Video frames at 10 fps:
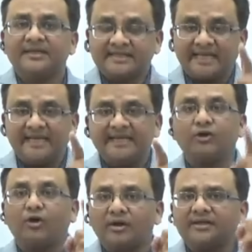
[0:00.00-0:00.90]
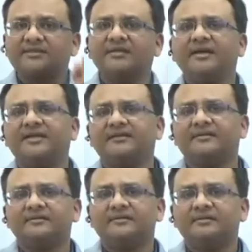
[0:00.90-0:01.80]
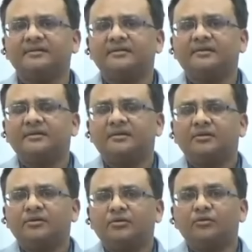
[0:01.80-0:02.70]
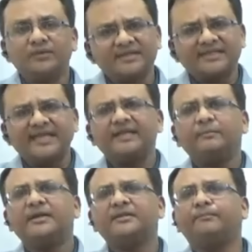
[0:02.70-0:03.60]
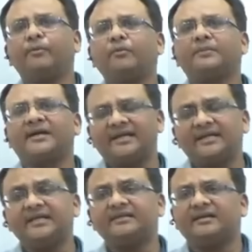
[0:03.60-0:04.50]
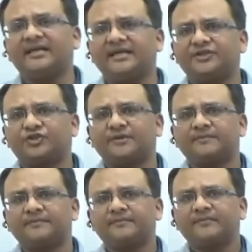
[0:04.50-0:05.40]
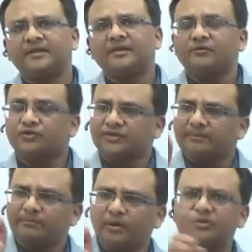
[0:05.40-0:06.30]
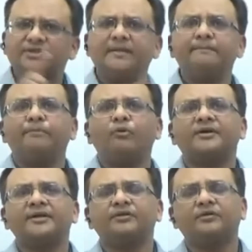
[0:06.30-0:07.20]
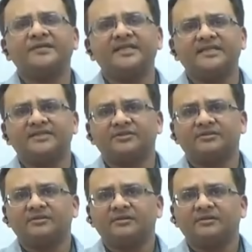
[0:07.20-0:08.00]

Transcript: Saint Augustine, who was sent by the Pope Gregory the Great, was the most important of these.